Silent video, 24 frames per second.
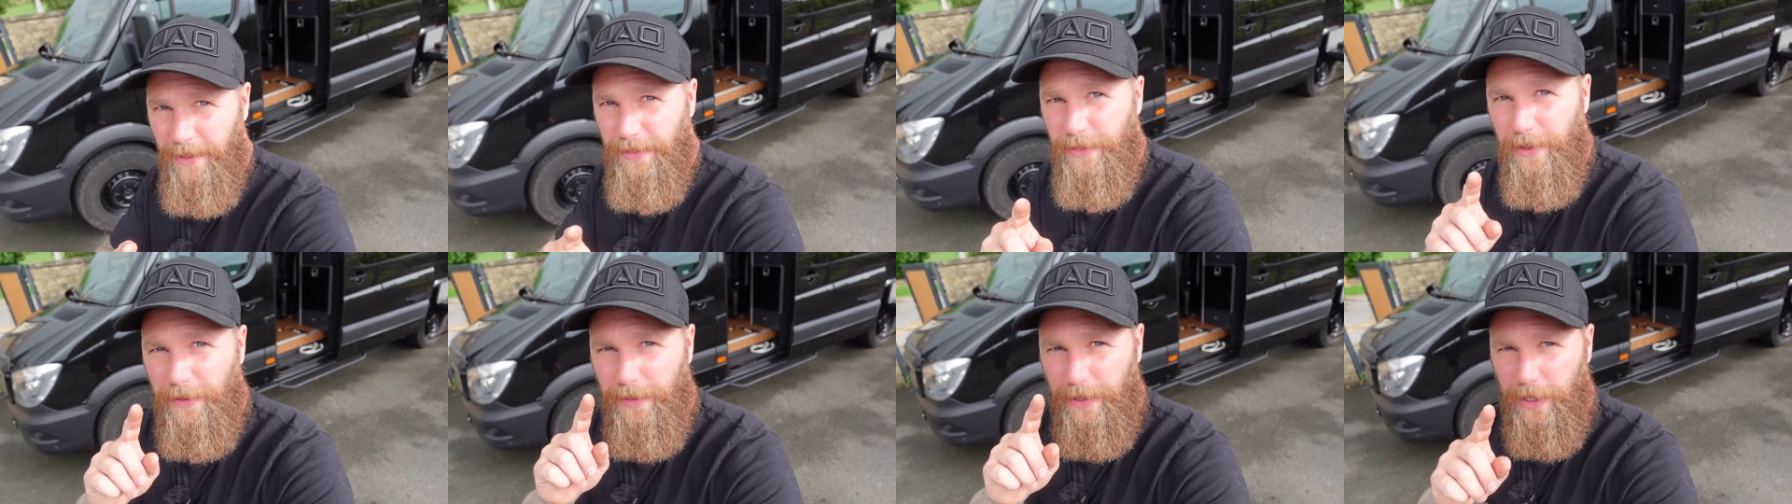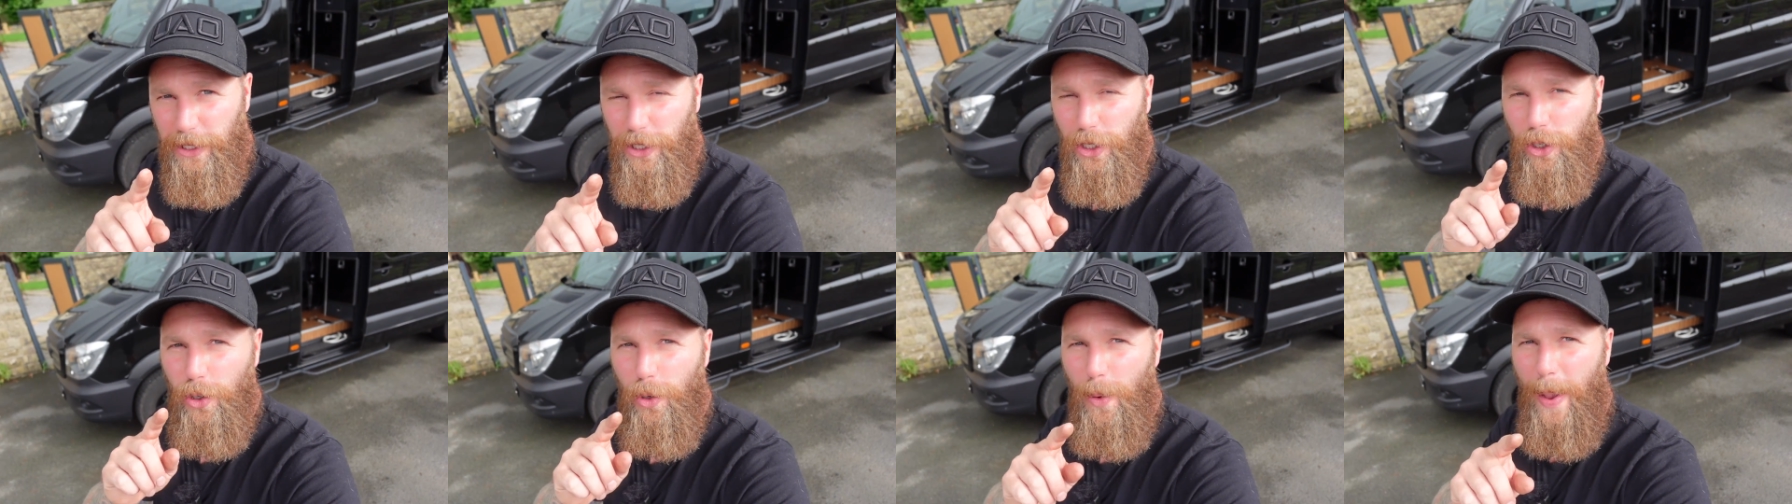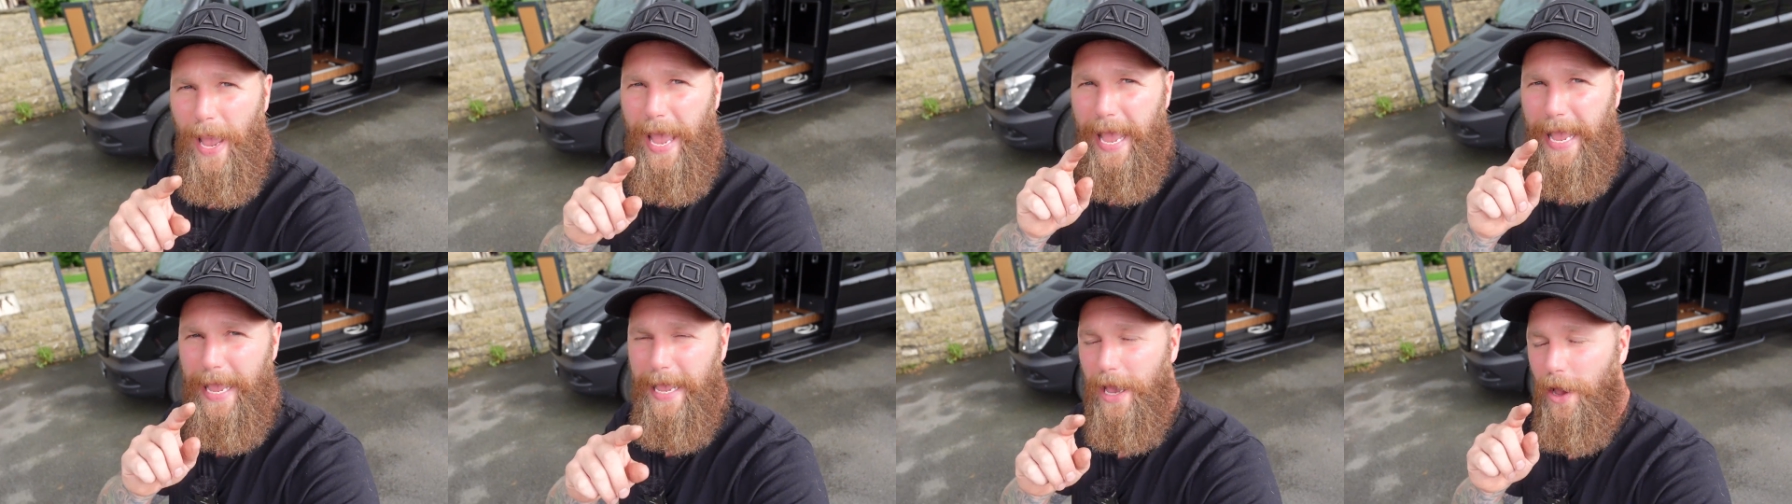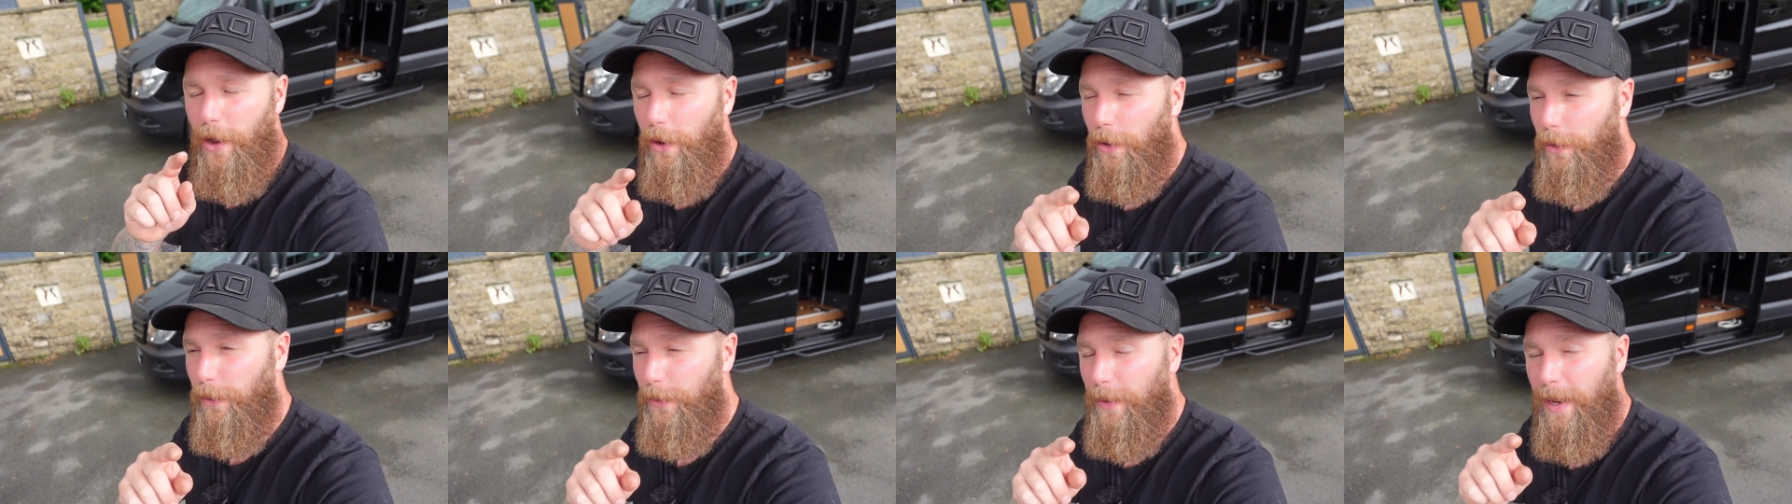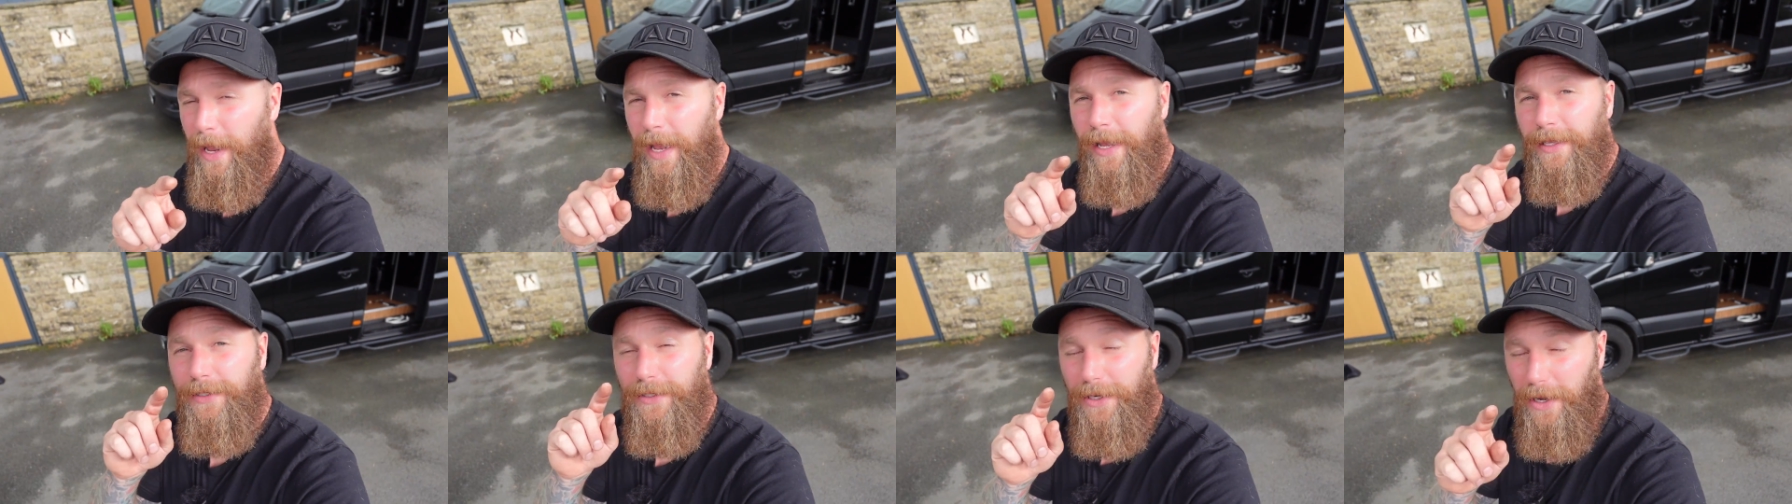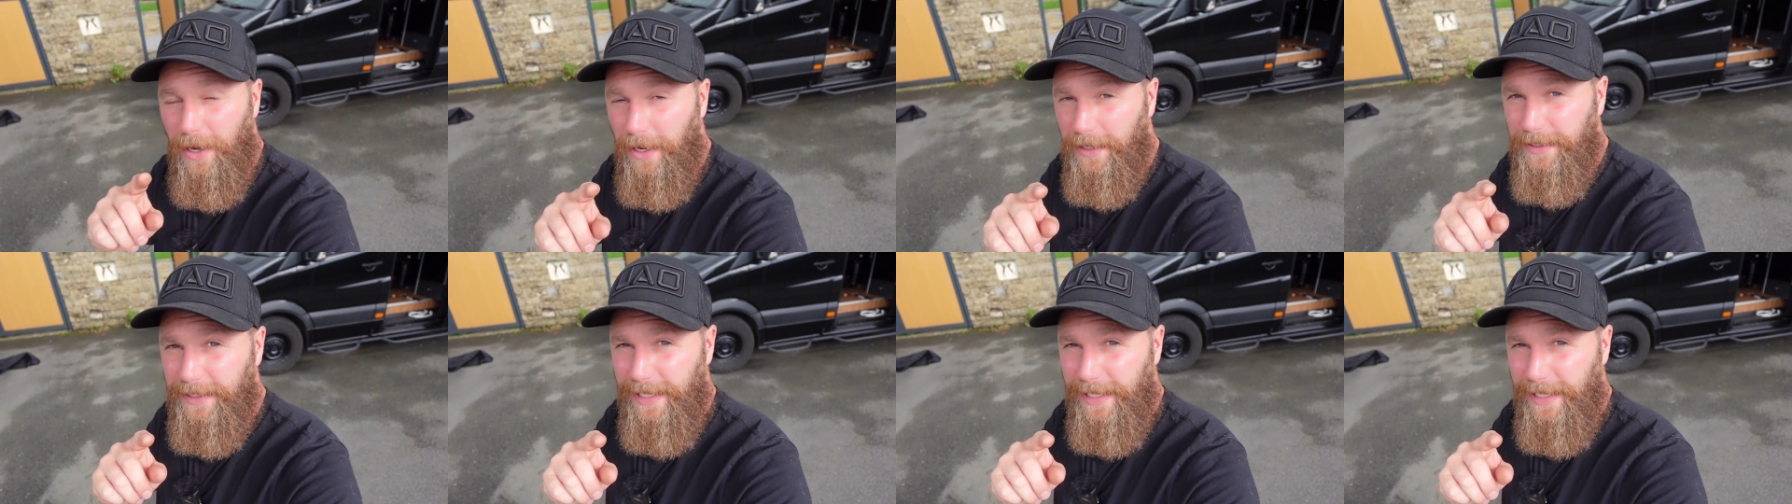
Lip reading: that the UAO tyre